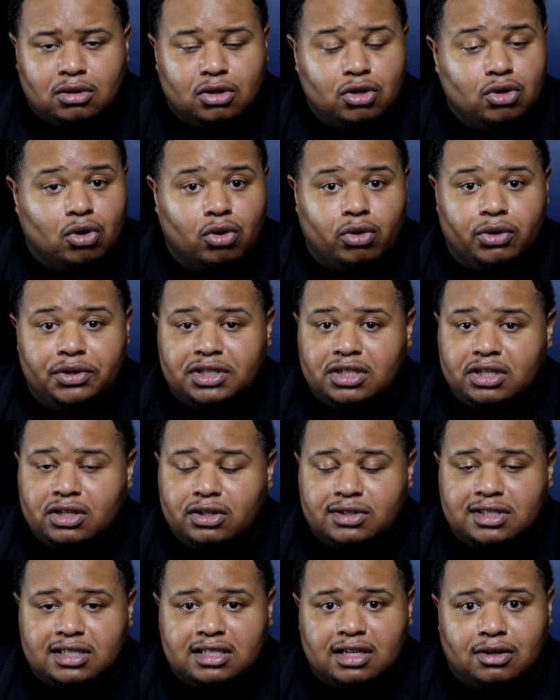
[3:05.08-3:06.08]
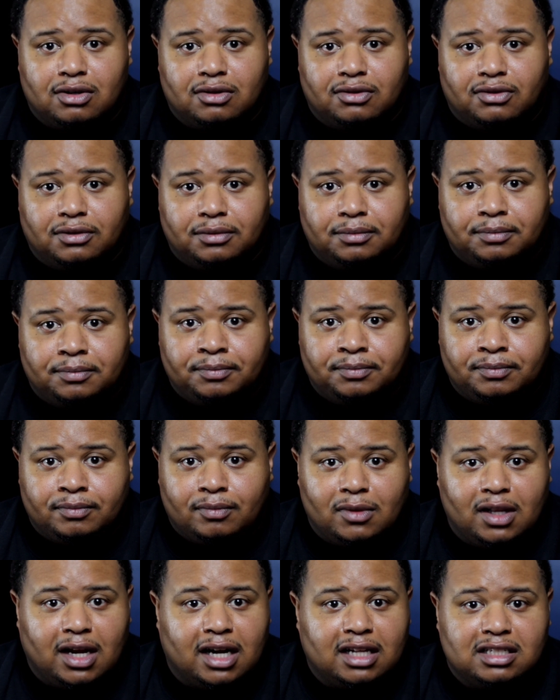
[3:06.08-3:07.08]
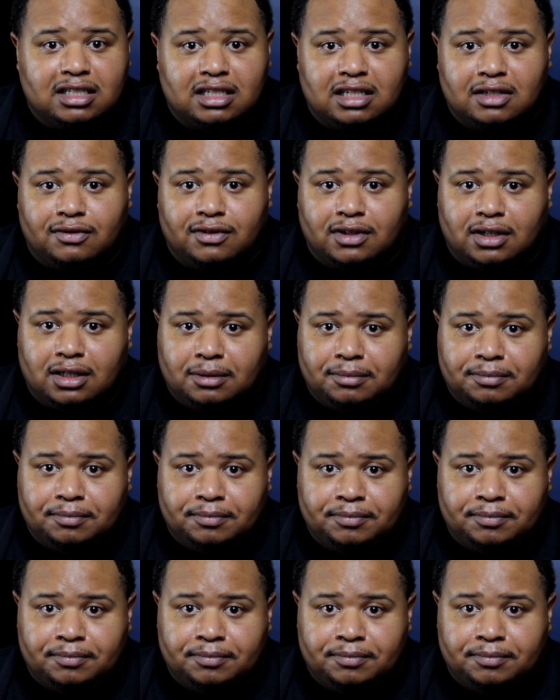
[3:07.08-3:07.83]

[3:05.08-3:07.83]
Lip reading: You owe it to yourself not to give up.